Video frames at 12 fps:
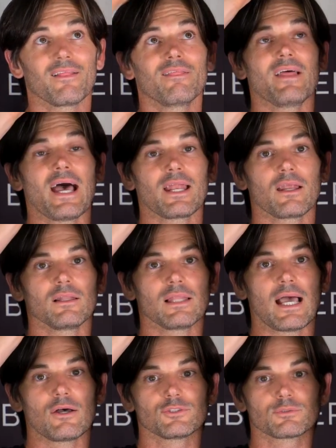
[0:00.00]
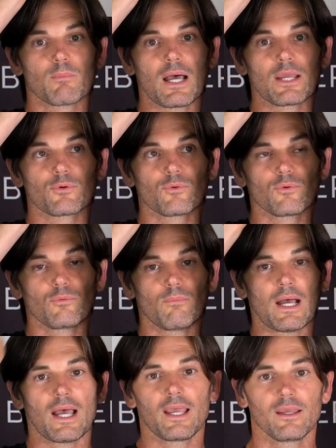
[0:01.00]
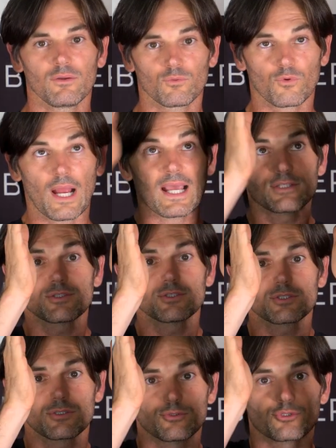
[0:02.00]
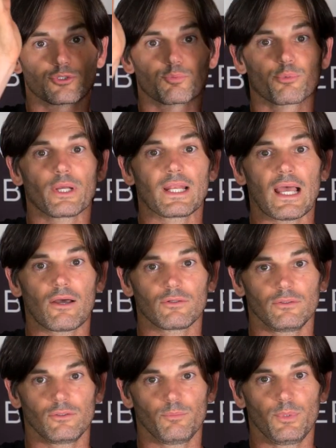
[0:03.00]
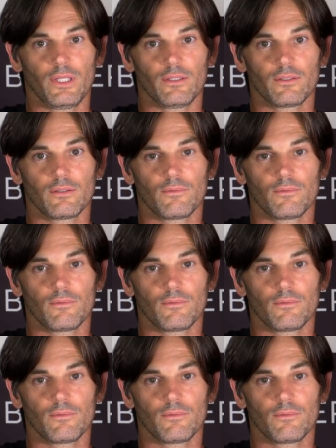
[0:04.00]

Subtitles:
that allows my risers to spread out a little bit.